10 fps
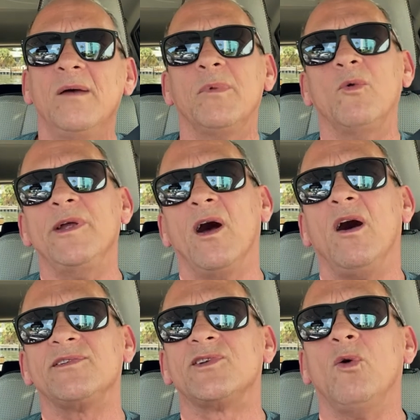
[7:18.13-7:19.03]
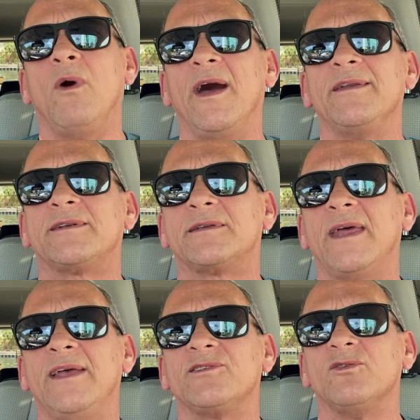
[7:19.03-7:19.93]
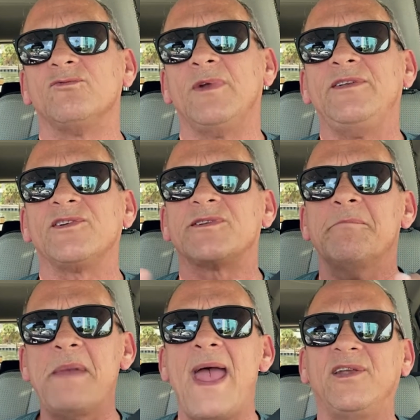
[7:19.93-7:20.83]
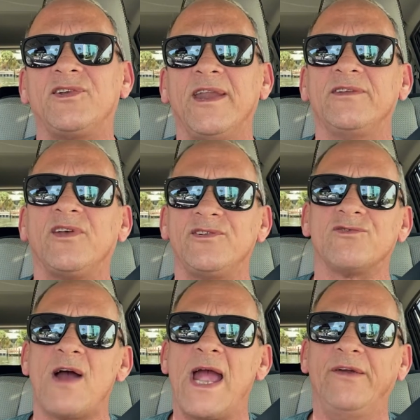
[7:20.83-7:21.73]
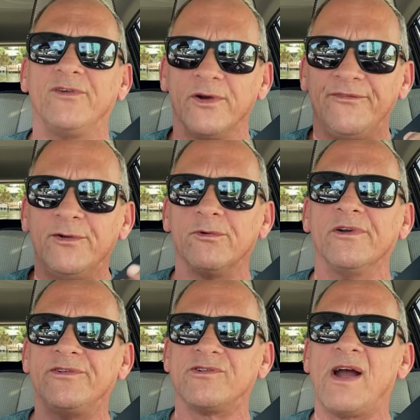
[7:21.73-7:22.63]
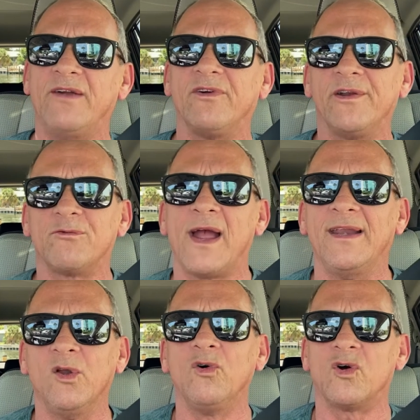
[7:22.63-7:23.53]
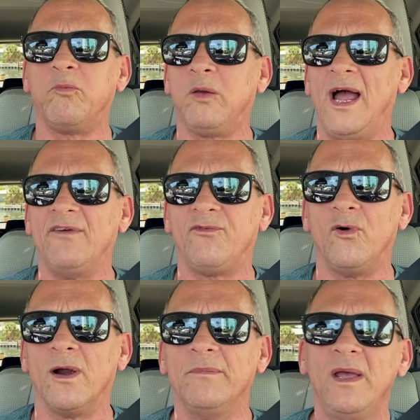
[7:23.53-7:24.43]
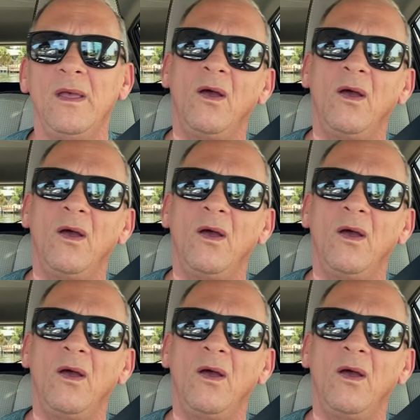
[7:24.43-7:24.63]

but we also want as a, just imagine as a driver, if you were a driver on a ride local platform,